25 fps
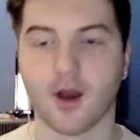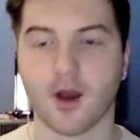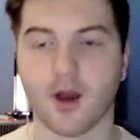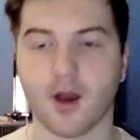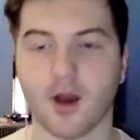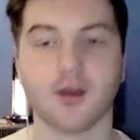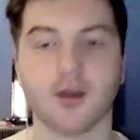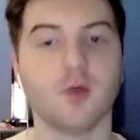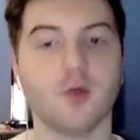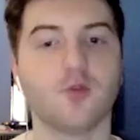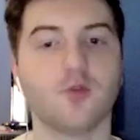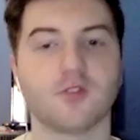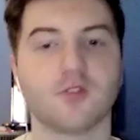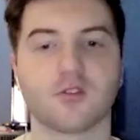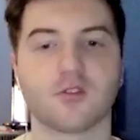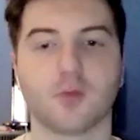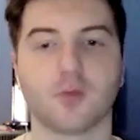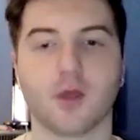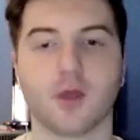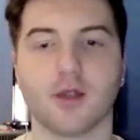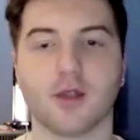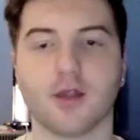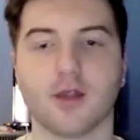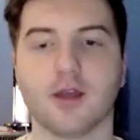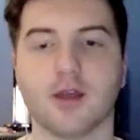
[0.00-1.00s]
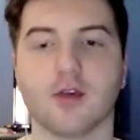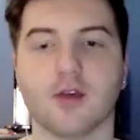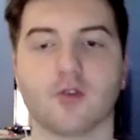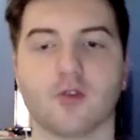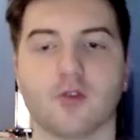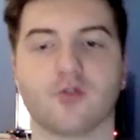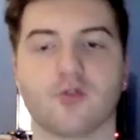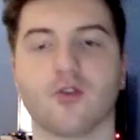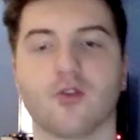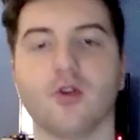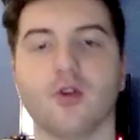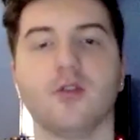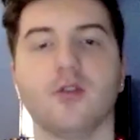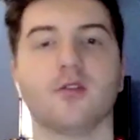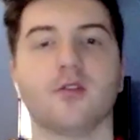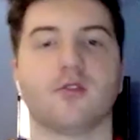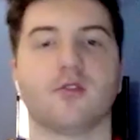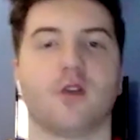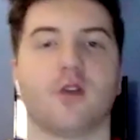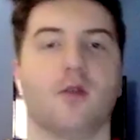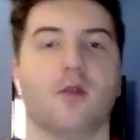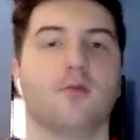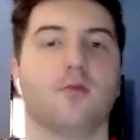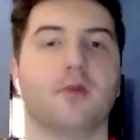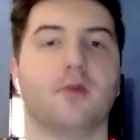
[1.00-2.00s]
He was explaining that, he goes, during this
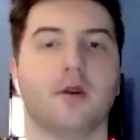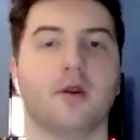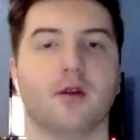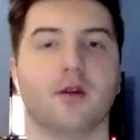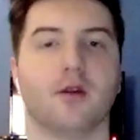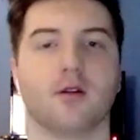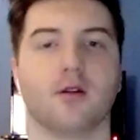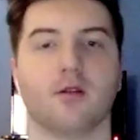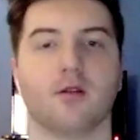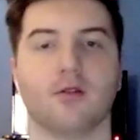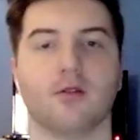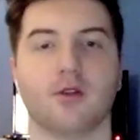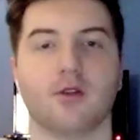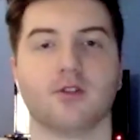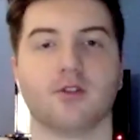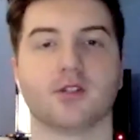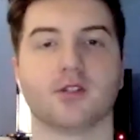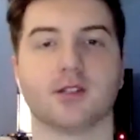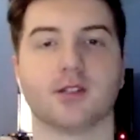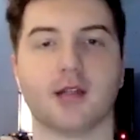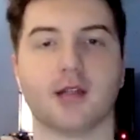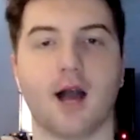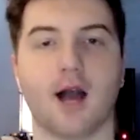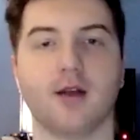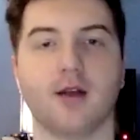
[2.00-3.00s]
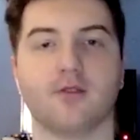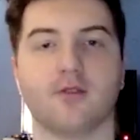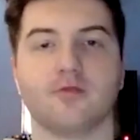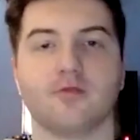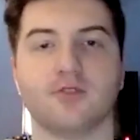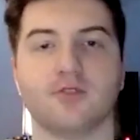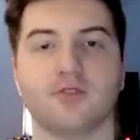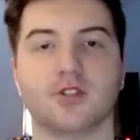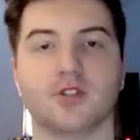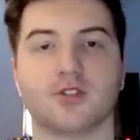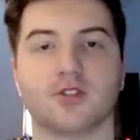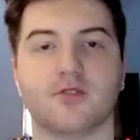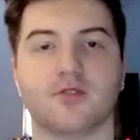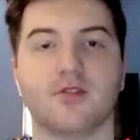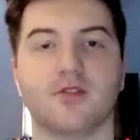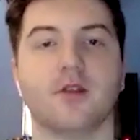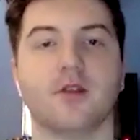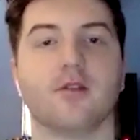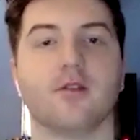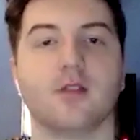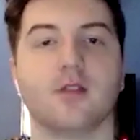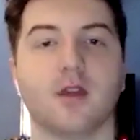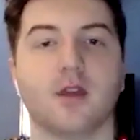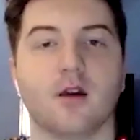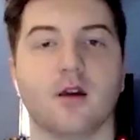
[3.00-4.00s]
time period, there's a lot of just fear of
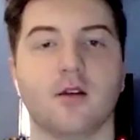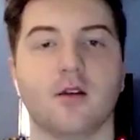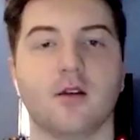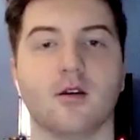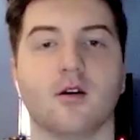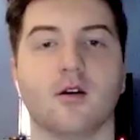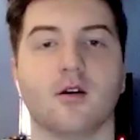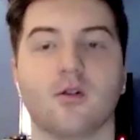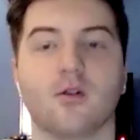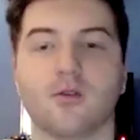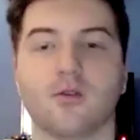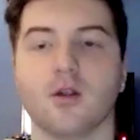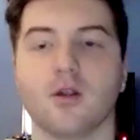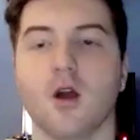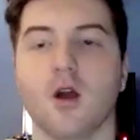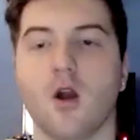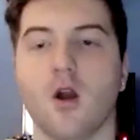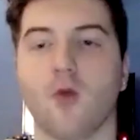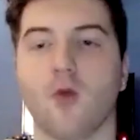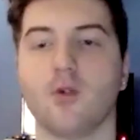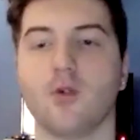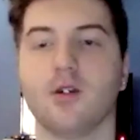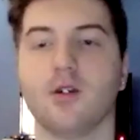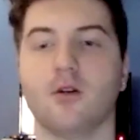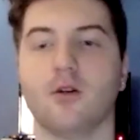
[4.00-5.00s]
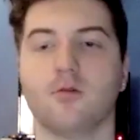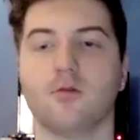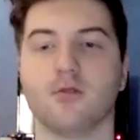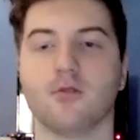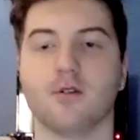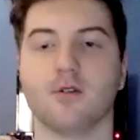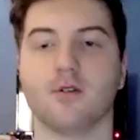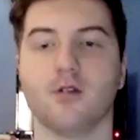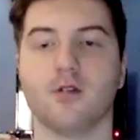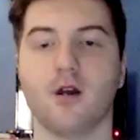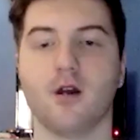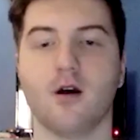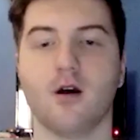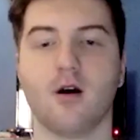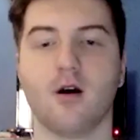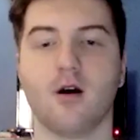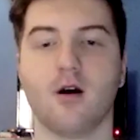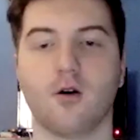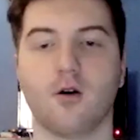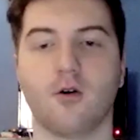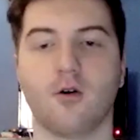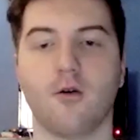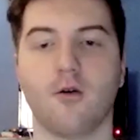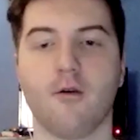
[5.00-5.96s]
the unknown. We don't know